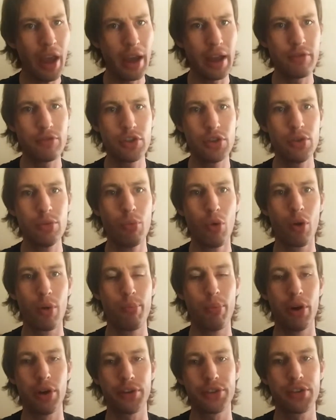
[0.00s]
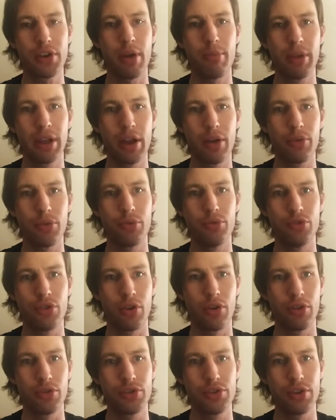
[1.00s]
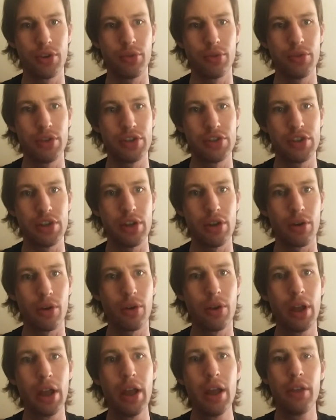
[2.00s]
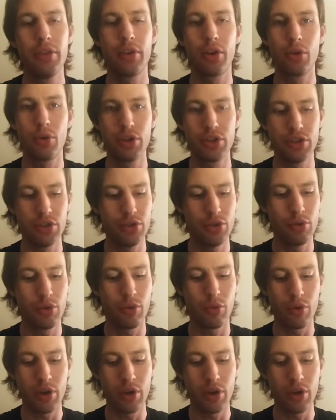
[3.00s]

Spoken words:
I have two more books coming out through Journal Stone this year. They're going to do a